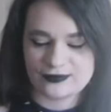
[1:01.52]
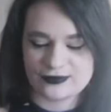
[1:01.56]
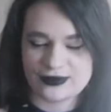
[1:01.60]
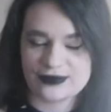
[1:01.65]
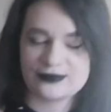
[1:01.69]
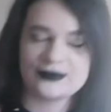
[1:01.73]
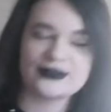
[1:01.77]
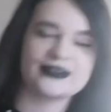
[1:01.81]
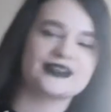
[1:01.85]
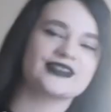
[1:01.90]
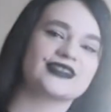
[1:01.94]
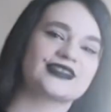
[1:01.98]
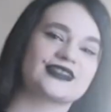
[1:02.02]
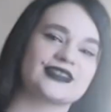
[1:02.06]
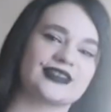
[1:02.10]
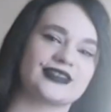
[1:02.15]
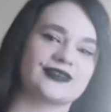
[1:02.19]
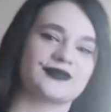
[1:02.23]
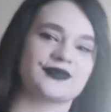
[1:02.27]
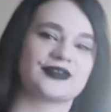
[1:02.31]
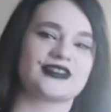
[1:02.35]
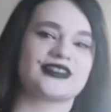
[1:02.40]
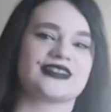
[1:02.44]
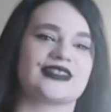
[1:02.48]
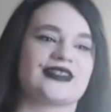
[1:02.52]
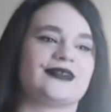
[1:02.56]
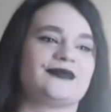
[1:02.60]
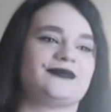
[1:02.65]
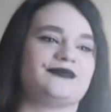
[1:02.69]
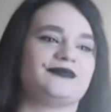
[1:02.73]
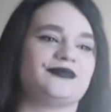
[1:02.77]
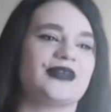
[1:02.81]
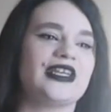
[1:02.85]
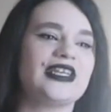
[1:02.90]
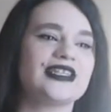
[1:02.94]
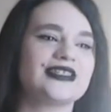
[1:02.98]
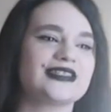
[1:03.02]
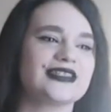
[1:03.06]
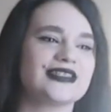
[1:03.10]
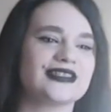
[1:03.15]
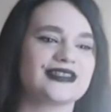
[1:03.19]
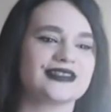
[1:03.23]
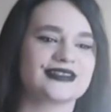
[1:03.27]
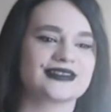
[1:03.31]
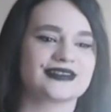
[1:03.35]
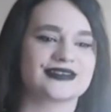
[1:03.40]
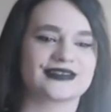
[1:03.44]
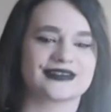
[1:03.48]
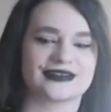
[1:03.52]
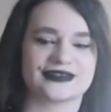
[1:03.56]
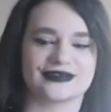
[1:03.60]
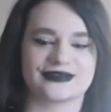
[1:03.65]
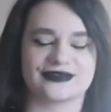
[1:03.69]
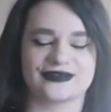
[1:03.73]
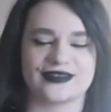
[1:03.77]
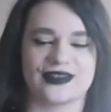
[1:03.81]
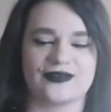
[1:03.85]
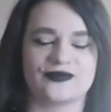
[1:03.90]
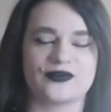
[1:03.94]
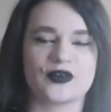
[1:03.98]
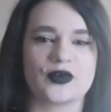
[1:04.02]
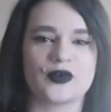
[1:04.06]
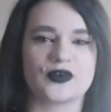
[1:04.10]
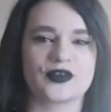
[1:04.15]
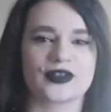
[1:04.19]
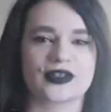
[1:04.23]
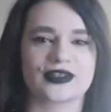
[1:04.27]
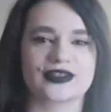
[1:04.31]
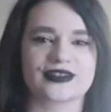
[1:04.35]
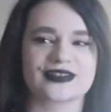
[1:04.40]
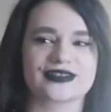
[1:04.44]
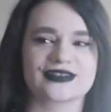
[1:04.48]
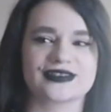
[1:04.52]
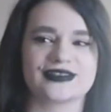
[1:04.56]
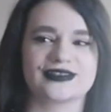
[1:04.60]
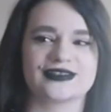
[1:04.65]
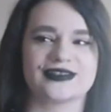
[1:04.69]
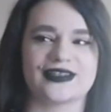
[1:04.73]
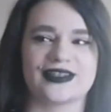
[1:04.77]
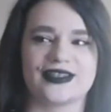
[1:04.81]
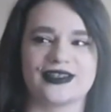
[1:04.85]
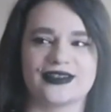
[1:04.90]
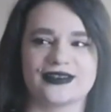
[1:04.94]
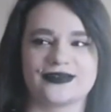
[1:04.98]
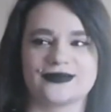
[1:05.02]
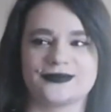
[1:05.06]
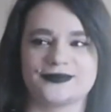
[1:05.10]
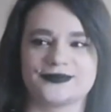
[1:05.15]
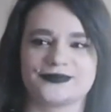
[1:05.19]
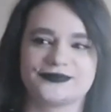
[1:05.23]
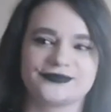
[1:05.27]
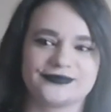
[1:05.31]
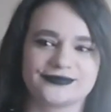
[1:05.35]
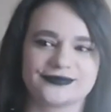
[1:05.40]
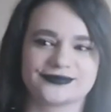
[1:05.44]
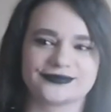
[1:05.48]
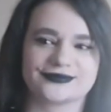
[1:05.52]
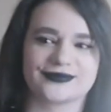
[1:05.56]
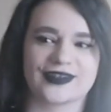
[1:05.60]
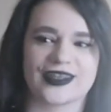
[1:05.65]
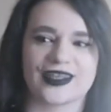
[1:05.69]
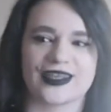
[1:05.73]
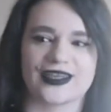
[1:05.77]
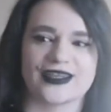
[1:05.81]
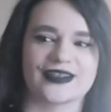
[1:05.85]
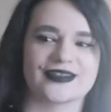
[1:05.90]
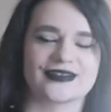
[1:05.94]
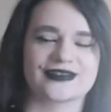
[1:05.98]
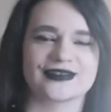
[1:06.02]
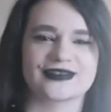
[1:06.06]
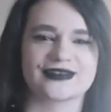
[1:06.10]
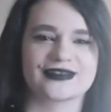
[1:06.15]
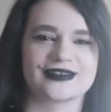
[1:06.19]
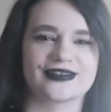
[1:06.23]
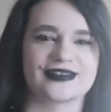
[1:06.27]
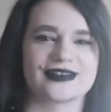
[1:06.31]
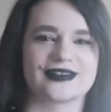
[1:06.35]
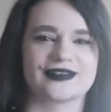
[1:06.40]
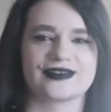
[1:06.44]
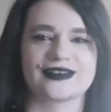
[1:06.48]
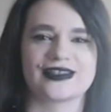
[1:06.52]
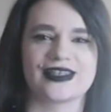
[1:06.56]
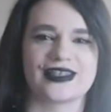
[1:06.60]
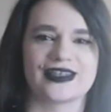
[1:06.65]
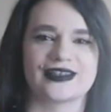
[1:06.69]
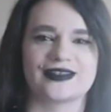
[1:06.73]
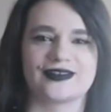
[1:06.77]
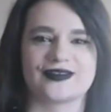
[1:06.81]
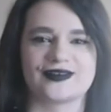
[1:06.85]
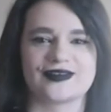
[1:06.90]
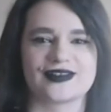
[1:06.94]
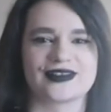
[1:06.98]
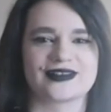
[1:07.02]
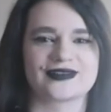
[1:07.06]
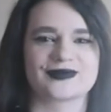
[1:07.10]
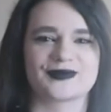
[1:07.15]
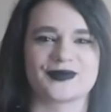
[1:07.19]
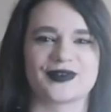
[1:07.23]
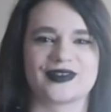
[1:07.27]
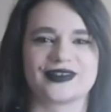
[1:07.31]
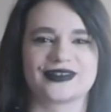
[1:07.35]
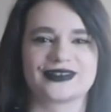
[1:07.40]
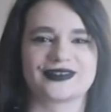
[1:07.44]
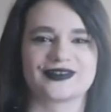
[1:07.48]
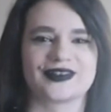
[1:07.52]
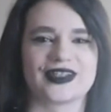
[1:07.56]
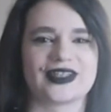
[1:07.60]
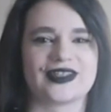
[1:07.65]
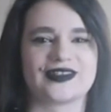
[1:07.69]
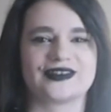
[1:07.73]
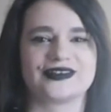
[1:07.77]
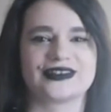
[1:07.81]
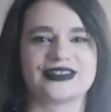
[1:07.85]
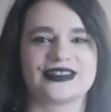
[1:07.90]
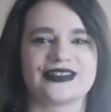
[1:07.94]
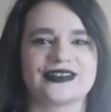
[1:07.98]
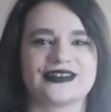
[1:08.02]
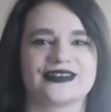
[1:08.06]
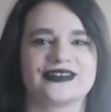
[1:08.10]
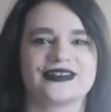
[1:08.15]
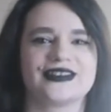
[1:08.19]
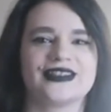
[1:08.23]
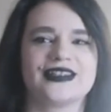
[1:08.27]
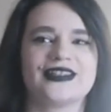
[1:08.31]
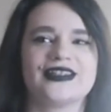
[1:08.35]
we will start with some basics, of course, um, because, you know, I can't always walk around in